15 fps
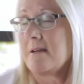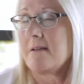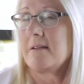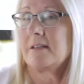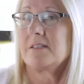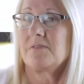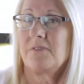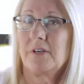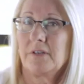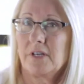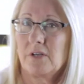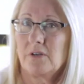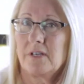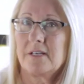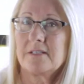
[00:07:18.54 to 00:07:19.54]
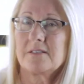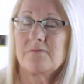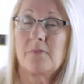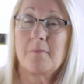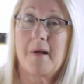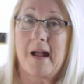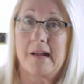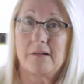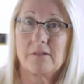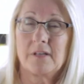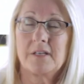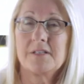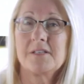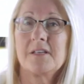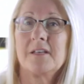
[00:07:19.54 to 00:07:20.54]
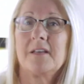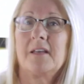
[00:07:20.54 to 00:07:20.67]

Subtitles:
It's very good. It's from Ireland,